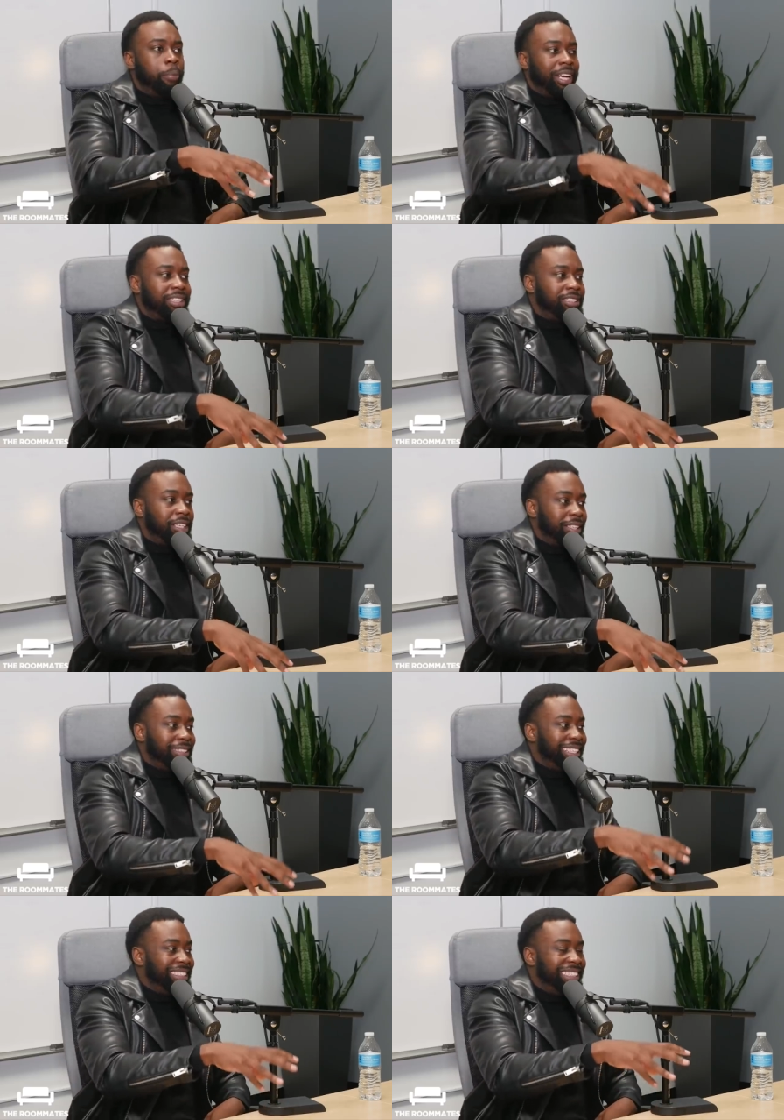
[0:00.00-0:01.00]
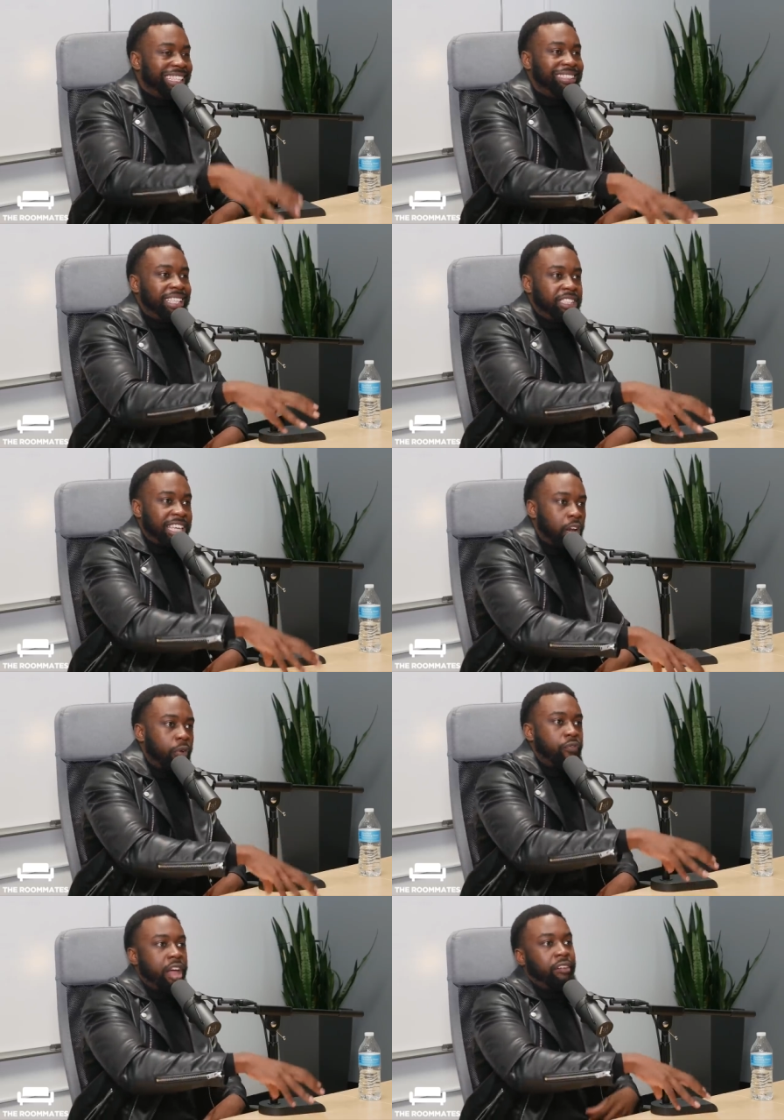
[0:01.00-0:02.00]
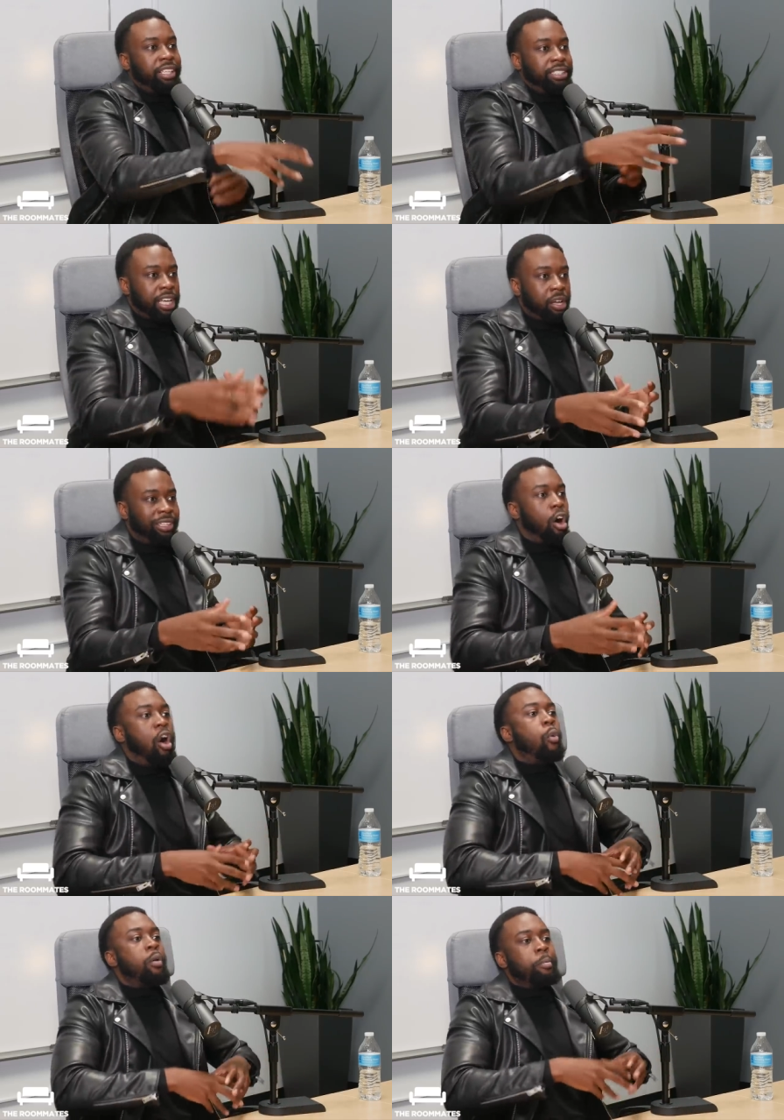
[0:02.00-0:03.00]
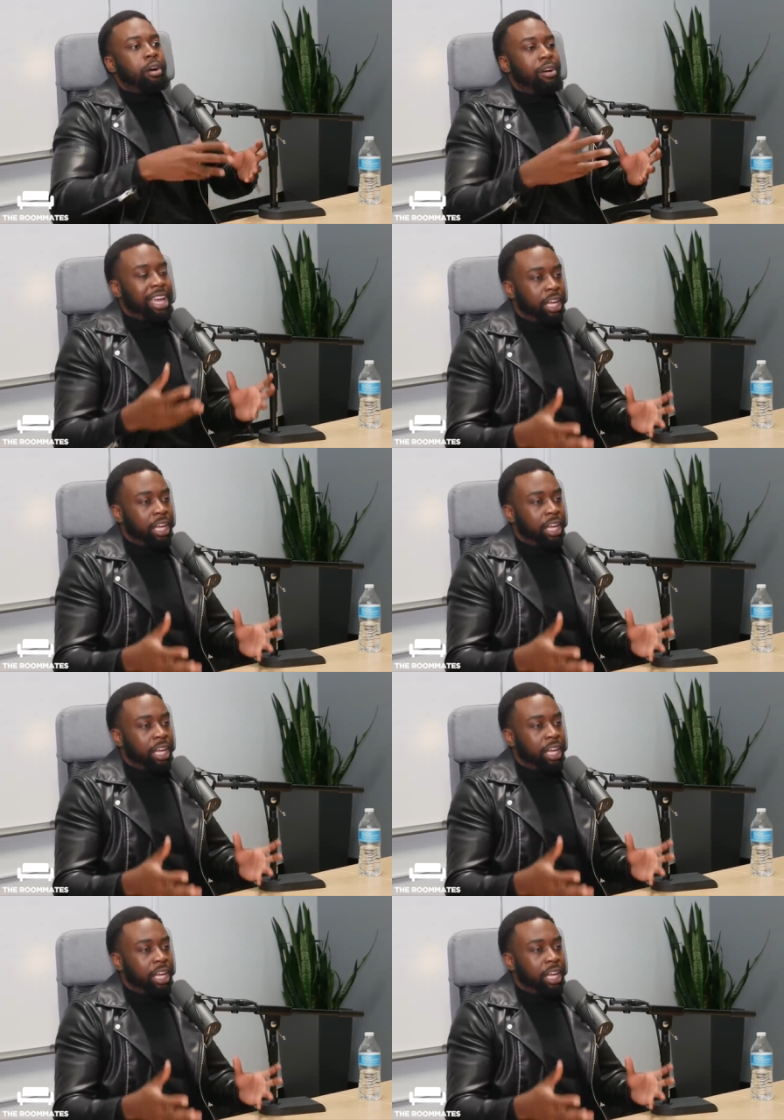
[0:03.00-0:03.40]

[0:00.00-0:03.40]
but it's the Disney Channel fairy tale that all women are